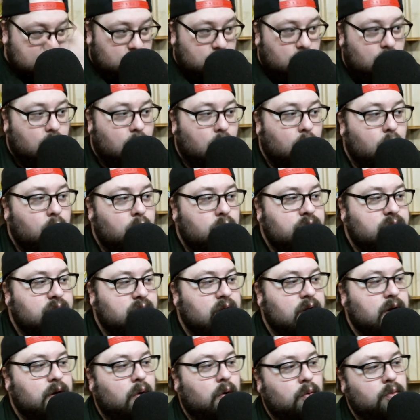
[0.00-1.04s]
Still
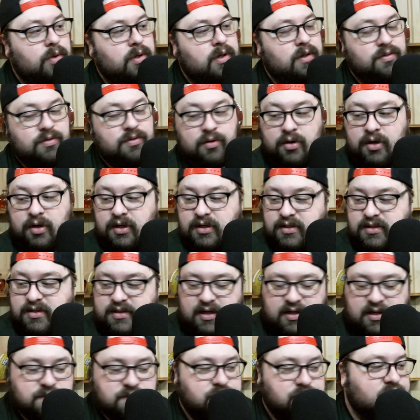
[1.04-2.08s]
owned in only
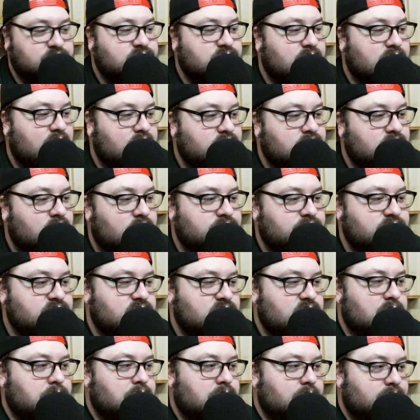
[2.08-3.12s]
36% of
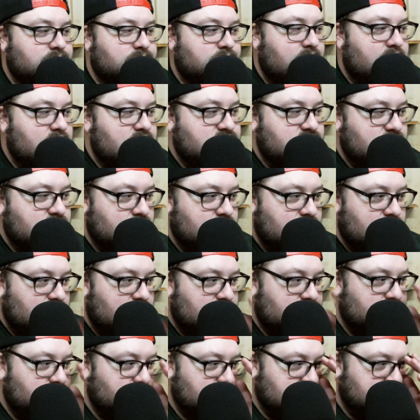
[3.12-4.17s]
sleeper fantasy
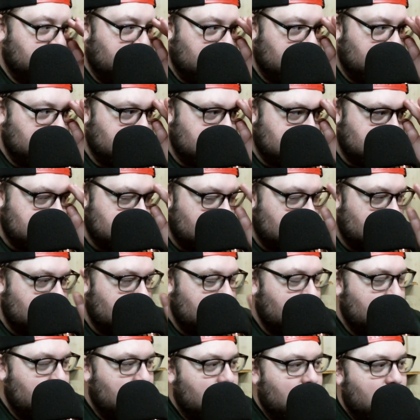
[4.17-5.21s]
leagues, which means
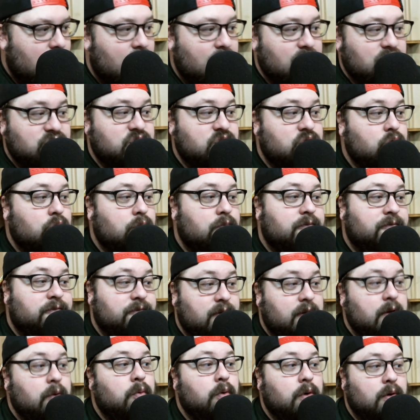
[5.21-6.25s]
I assume
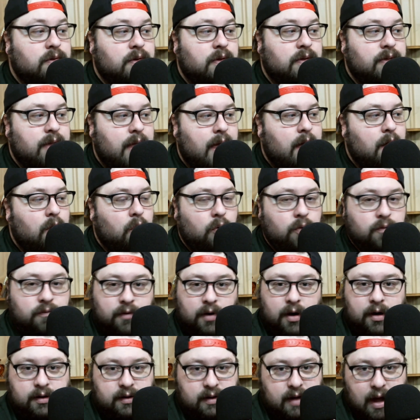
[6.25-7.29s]
fewer than that
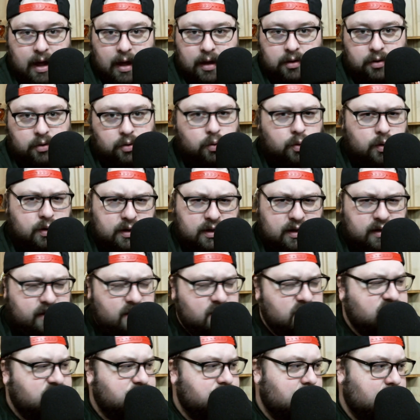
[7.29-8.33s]
over on Yahoo and
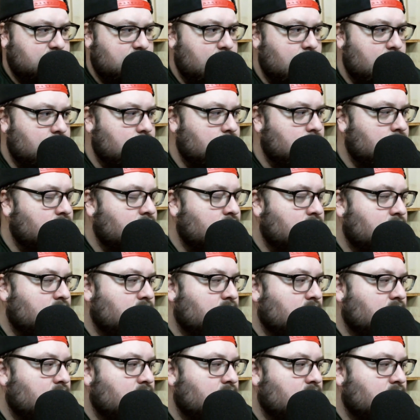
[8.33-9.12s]
ESPN.